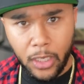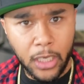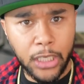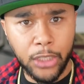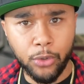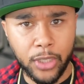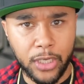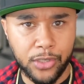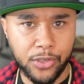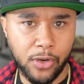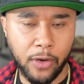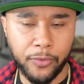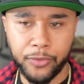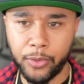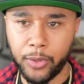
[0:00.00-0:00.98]
into their
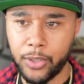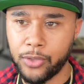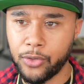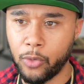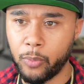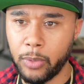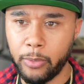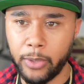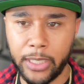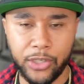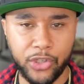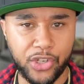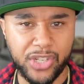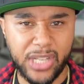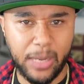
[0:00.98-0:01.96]
software, so people can just